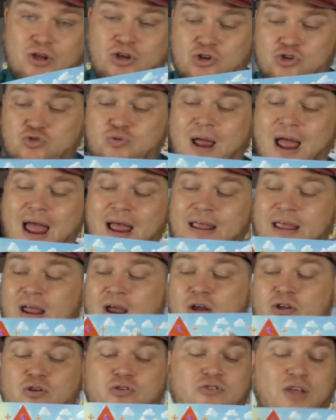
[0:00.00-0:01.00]
track here
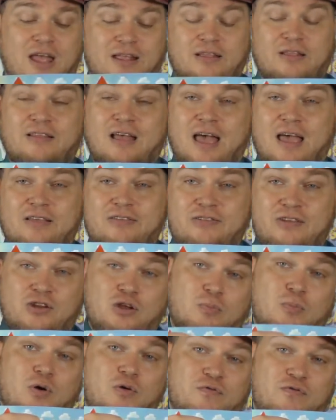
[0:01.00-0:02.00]
and you take the dice and you
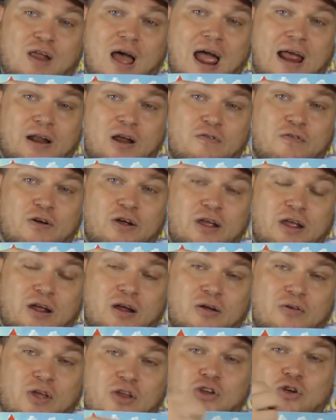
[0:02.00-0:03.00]
move nine over
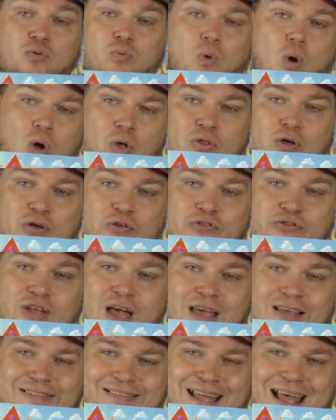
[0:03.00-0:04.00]
here, then you roll those
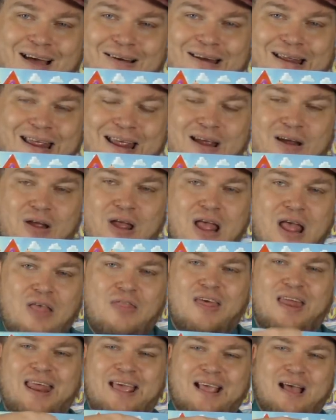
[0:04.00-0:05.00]
dice down here,
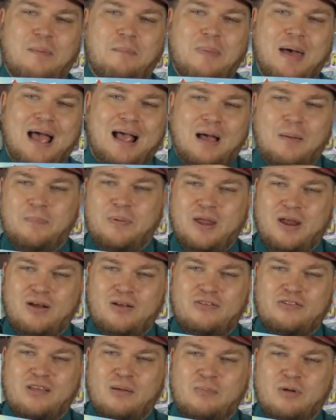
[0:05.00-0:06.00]
then they come back up here
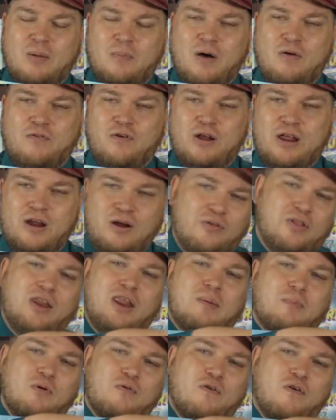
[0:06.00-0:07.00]
and some come over here, then
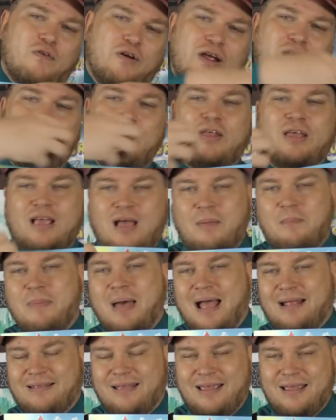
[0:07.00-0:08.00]
they move over here, then come
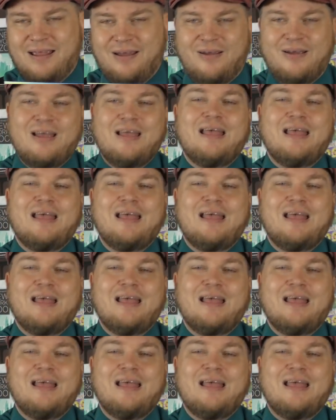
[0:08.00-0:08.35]
back to here.